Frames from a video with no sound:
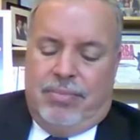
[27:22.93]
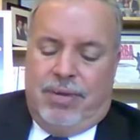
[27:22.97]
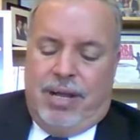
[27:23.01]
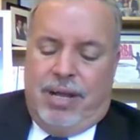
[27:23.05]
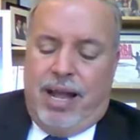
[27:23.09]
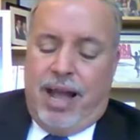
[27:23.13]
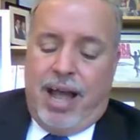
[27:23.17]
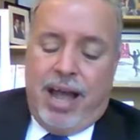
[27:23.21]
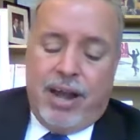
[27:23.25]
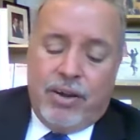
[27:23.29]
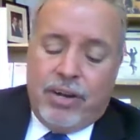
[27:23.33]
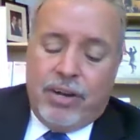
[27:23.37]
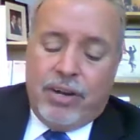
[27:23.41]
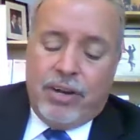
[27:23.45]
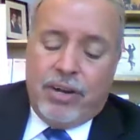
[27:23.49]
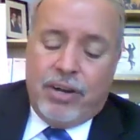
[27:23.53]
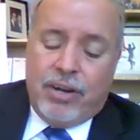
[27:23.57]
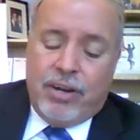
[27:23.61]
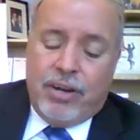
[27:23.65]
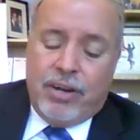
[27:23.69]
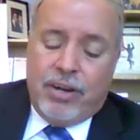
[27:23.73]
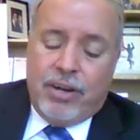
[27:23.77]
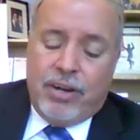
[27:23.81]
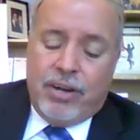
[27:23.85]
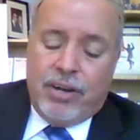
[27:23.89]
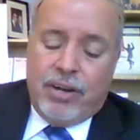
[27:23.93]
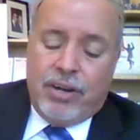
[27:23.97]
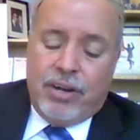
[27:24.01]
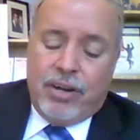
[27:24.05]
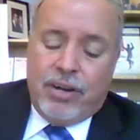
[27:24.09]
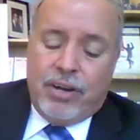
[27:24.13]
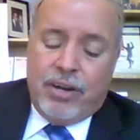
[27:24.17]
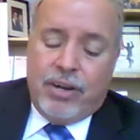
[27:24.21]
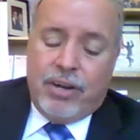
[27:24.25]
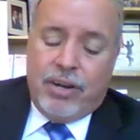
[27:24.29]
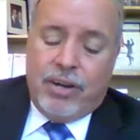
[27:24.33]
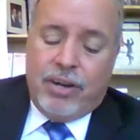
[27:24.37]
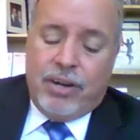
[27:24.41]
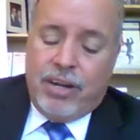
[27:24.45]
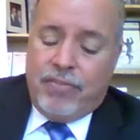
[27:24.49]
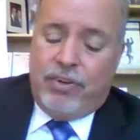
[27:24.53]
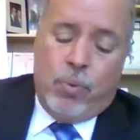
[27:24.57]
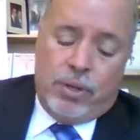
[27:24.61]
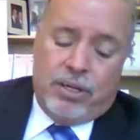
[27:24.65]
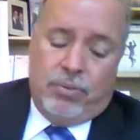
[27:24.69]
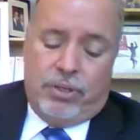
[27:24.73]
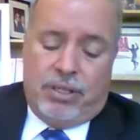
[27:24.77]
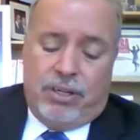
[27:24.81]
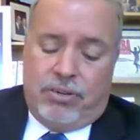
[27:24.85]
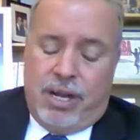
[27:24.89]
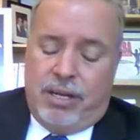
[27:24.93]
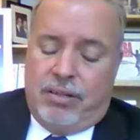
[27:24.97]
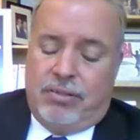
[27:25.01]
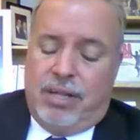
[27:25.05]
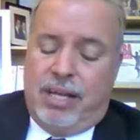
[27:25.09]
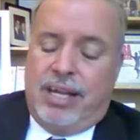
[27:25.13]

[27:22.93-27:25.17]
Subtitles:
I don't even know what they're trying to.